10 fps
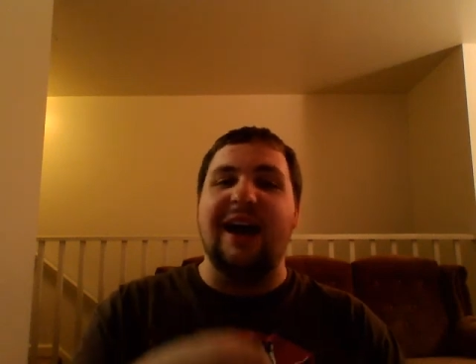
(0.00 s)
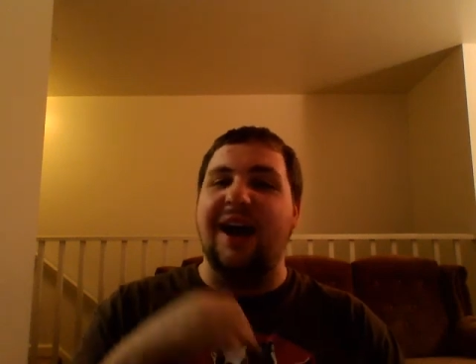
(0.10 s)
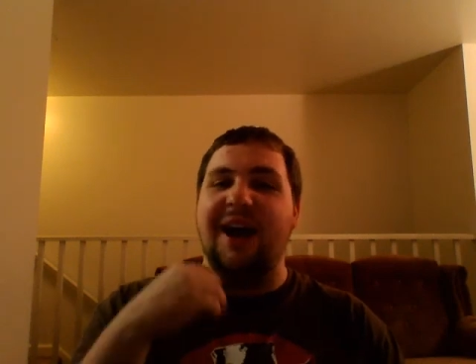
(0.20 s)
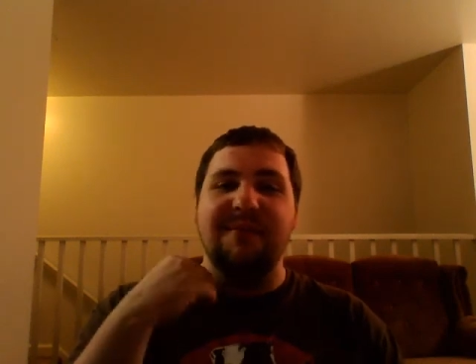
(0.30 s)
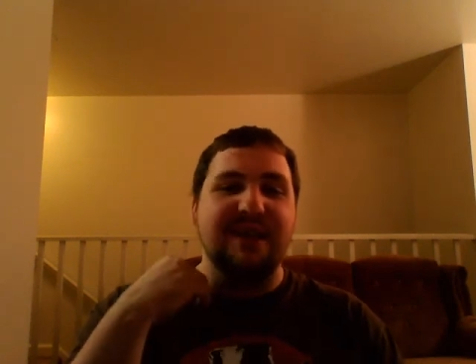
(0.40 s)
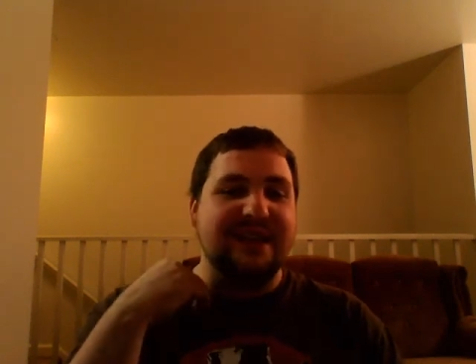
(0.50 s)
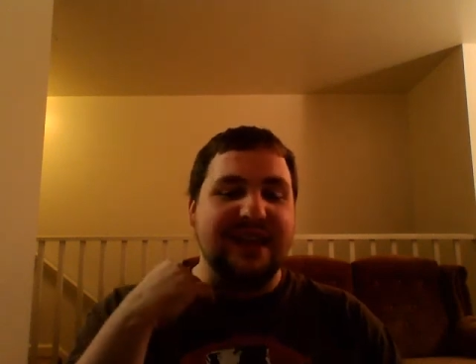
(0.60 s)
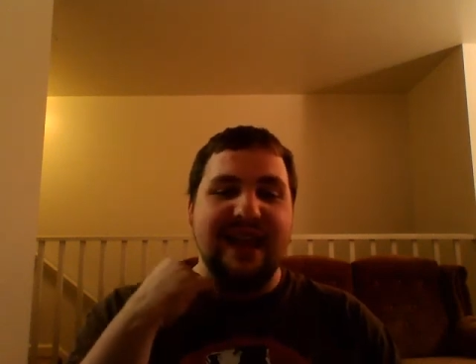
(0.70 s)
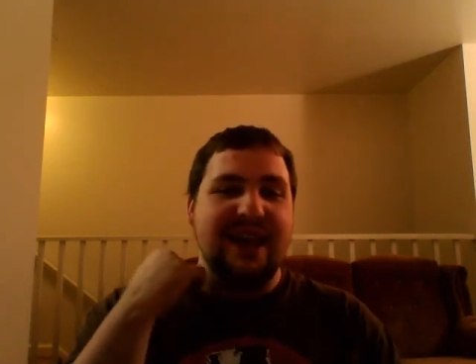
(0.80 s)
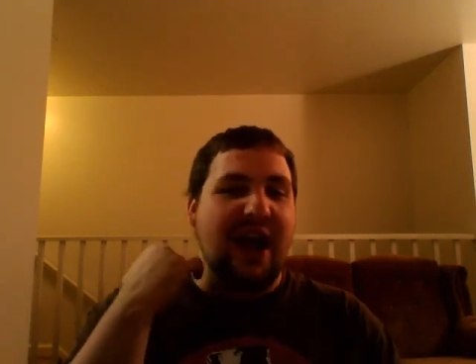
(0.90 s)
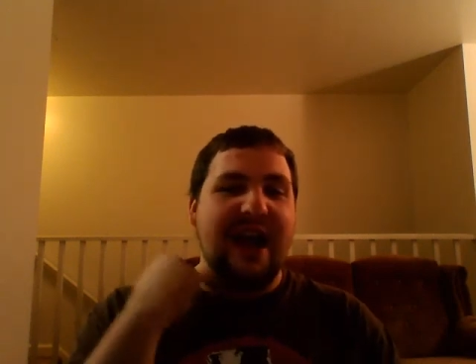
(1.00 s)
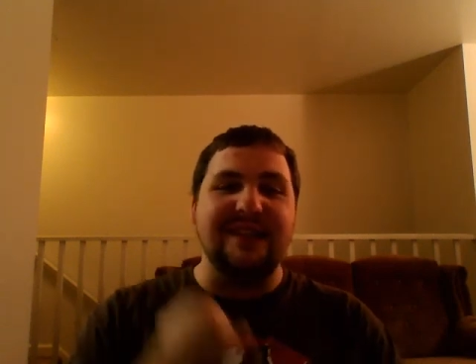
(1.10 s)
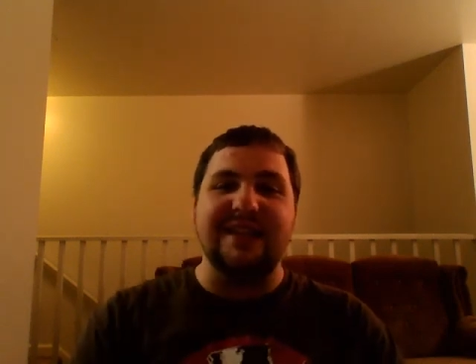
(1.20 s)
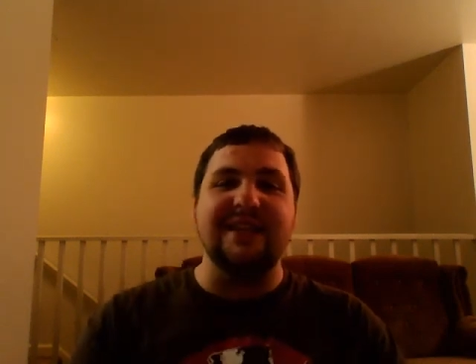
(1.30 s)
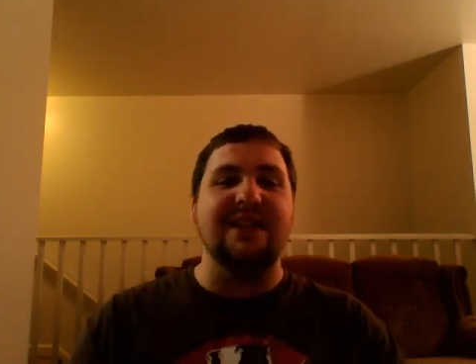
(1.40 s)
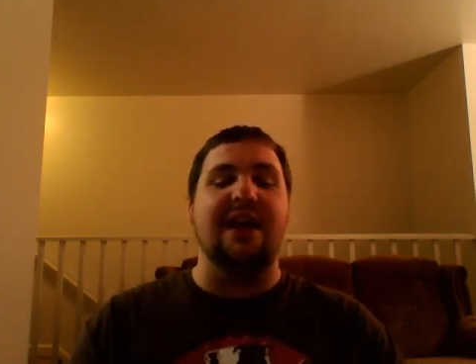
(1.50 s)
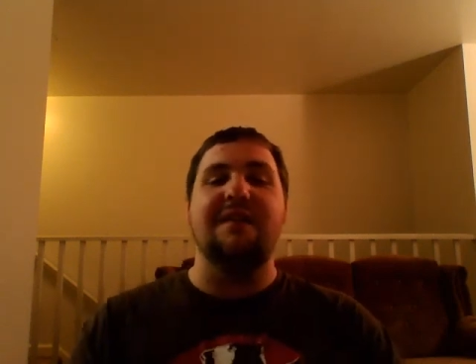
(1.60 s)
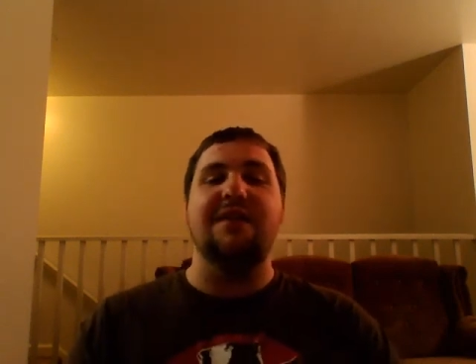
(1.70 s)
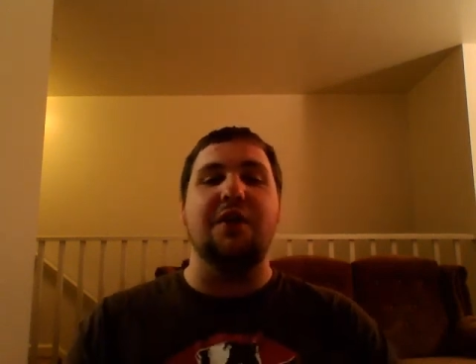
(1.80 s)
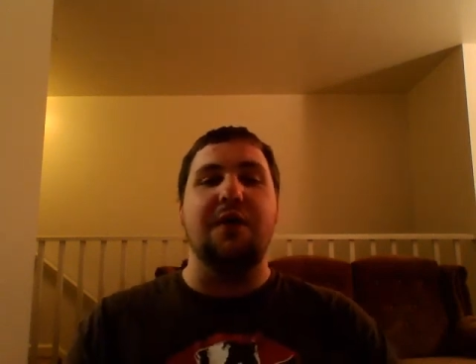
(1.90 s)
Um, except, you know, I did
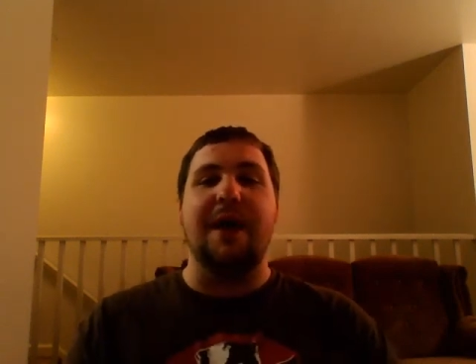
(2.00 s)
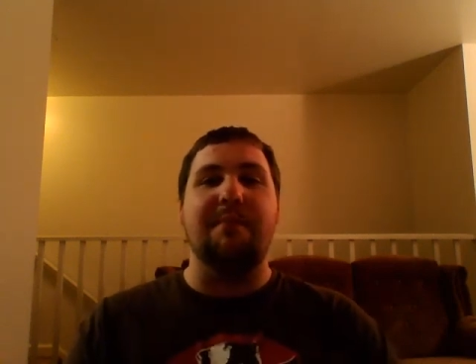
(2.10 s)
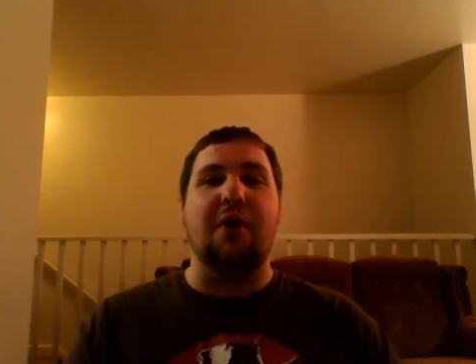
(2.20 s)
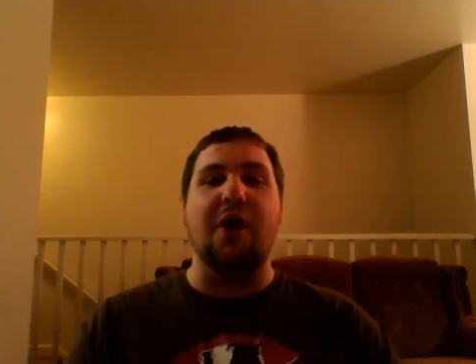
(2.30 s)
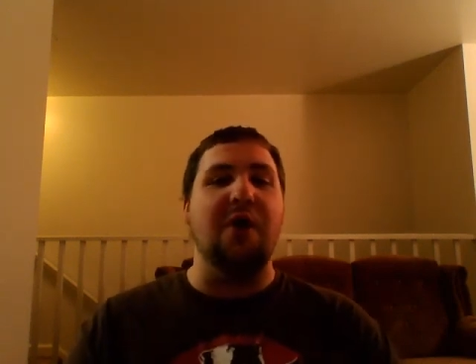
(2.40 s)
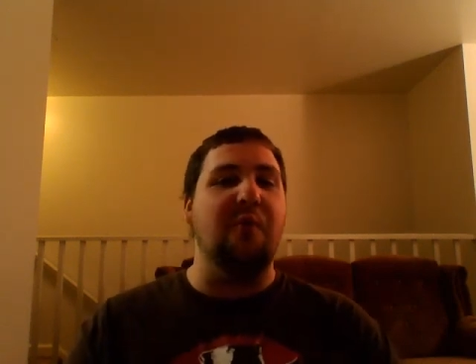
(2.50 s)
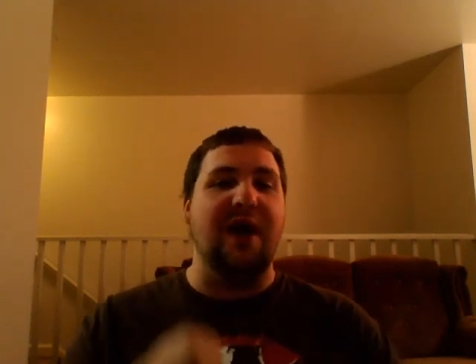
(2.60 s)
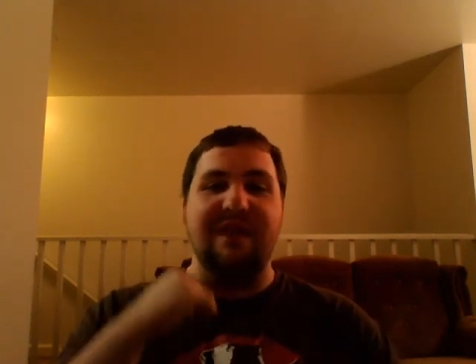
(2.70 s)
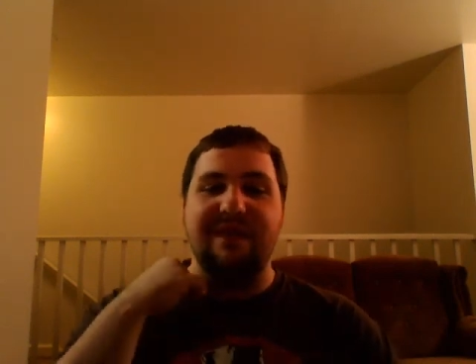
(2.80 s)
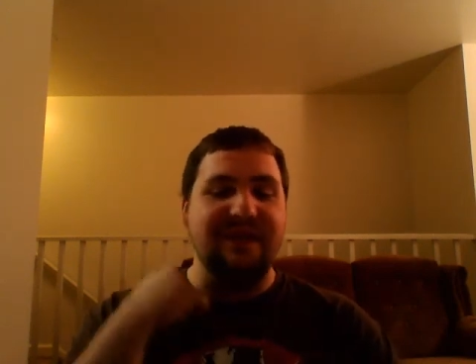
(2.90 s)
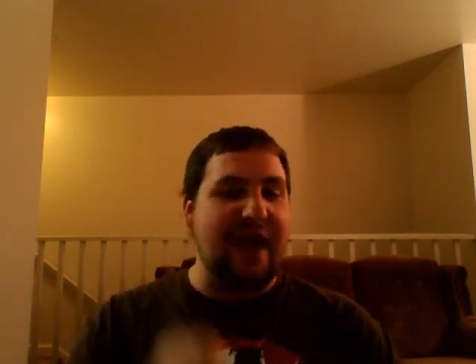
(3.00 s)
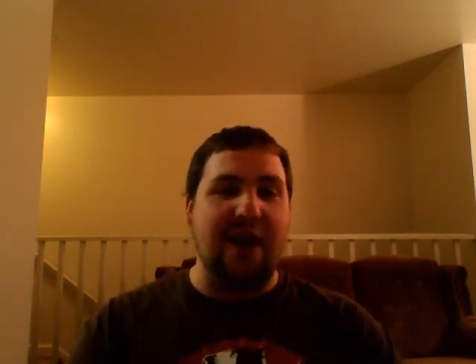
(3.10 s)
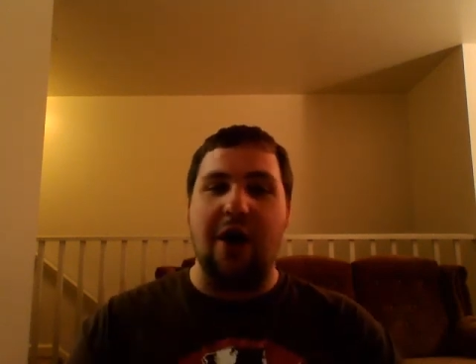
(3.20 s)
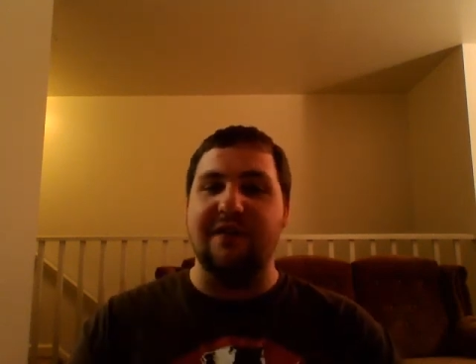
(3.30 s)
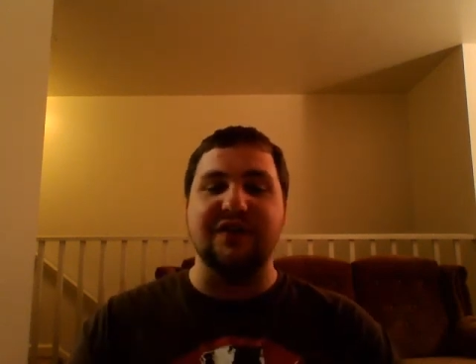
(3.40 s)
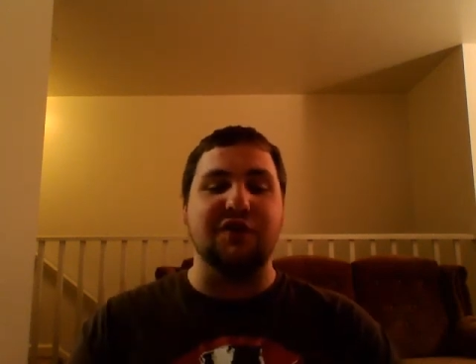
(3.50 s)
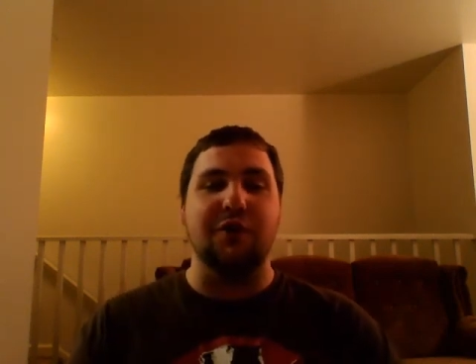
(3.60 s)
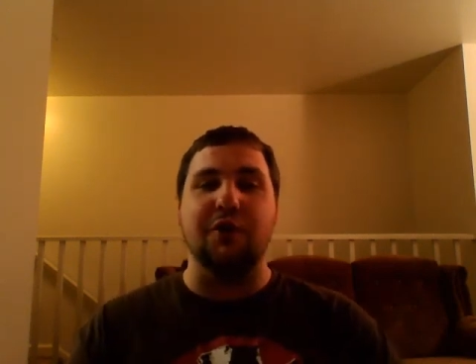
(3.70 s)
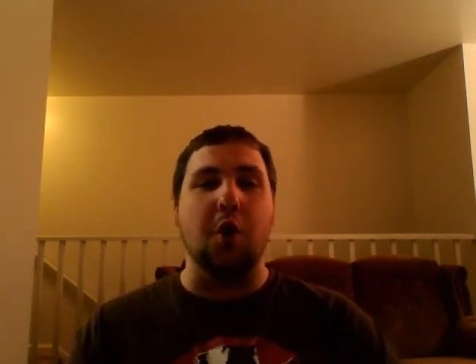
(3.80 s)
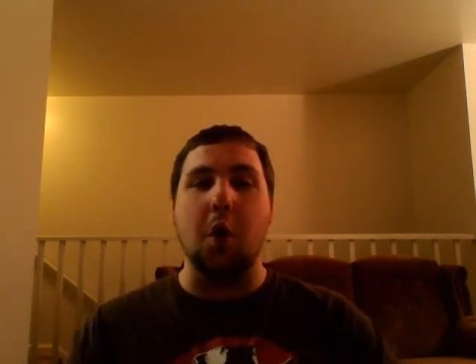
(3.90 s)
love, you know, that part when that
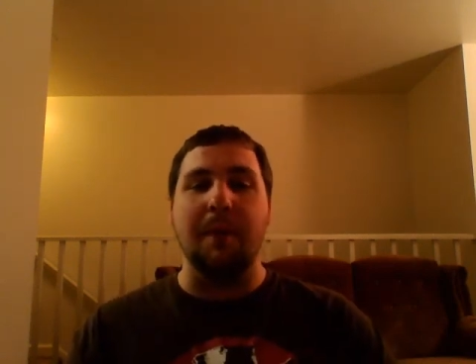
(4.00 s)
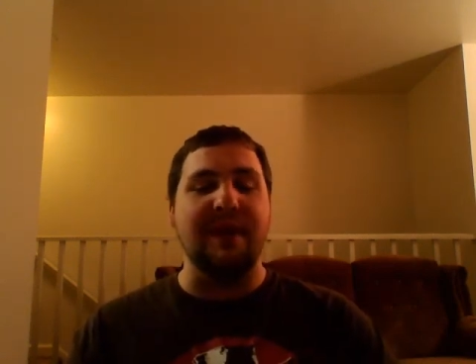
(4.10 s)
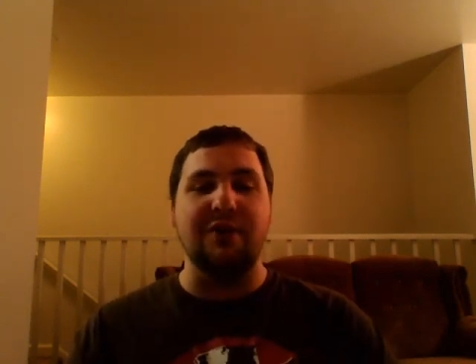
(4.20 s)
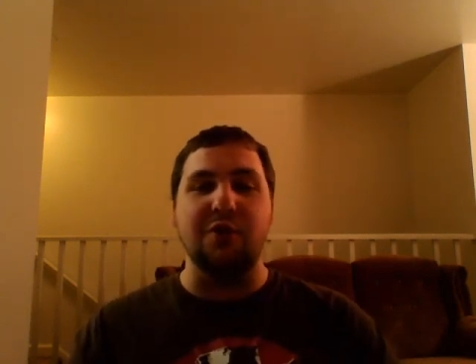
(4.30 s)
officer Gorman,